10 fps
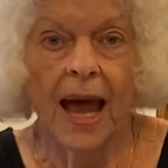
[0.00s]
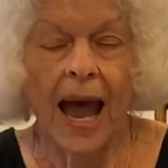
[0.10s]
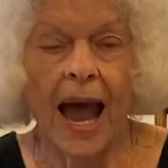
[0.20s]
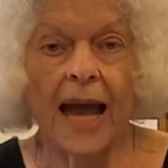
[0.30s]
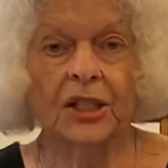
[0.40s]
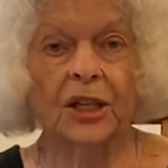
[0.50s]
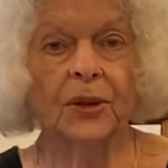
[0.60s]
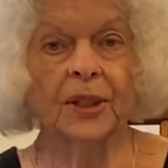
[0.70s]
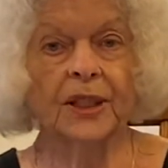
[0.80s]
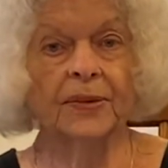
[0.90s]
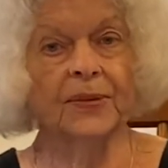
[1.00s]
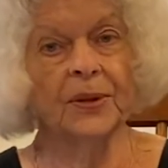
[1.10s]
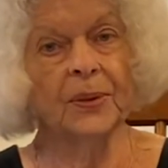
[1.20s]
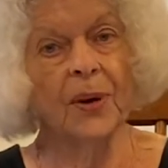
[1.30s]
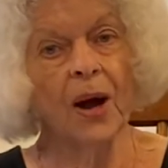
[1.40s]
"I shall give
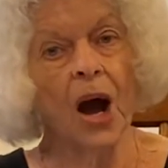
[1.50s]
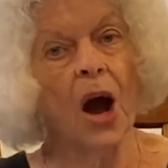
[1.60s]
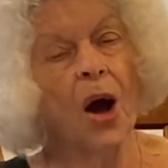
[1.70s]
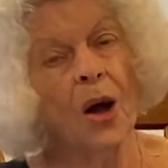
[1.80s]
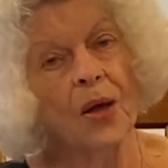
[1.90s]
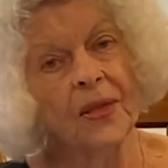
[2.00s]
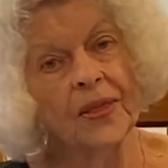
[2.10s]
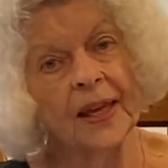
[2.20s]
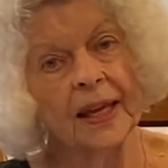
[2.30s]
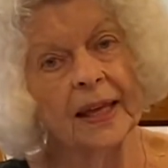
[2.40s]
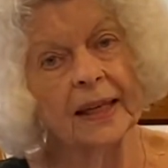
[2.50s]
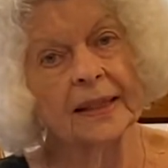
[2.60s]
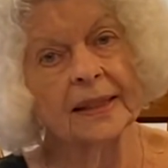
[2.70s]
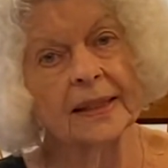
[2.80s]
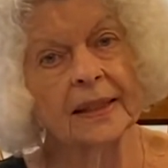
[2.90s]
you all
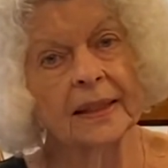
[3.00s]
things.